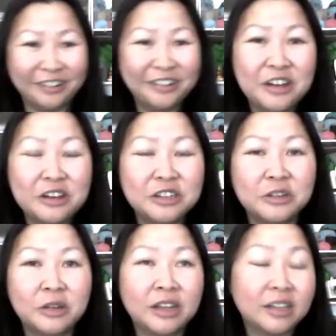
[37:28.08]
So,
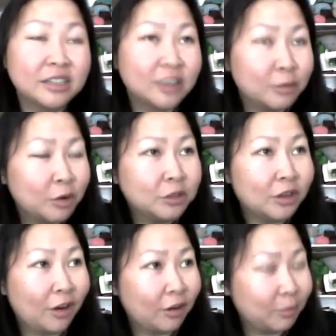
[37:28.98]
and then some goals
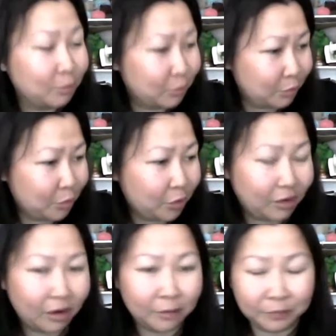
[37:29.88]
are
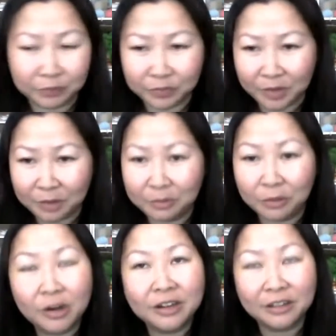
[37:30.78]
more, but
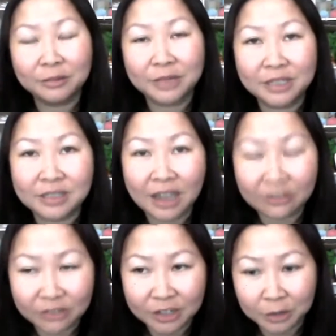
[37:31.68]
one of them is I
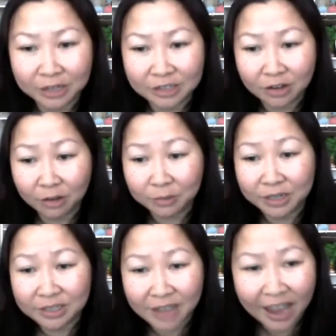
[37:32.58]
finish what I start,
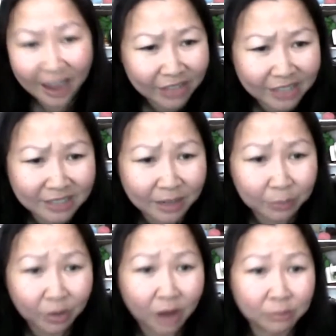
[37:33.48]
because I had that same
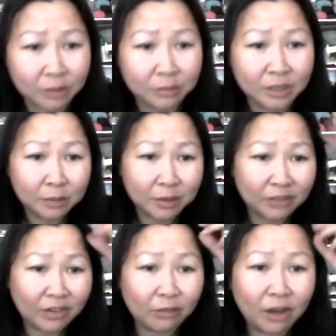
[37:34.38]
problem. But if
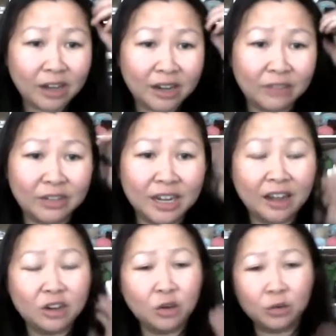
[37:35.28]
I write it every day, I
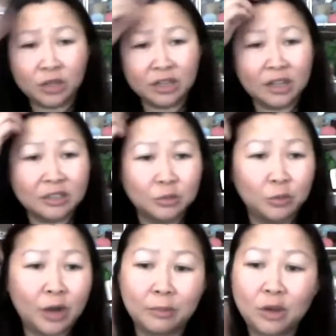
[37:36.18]
know that that's what
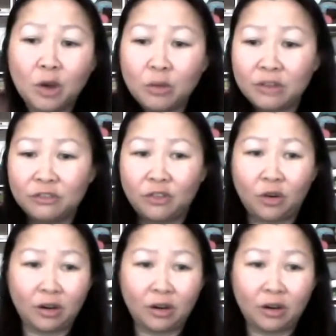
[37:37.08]
I'm going for.